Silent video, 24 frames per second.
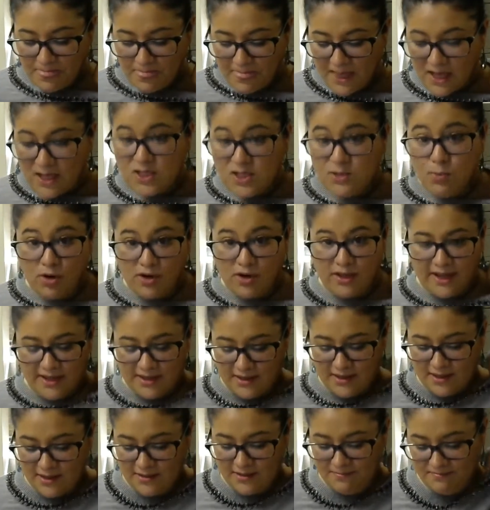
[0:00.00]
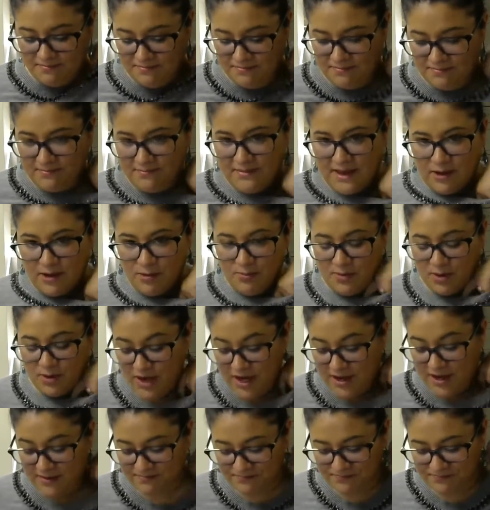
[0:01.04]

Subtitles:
sport length. That would be great.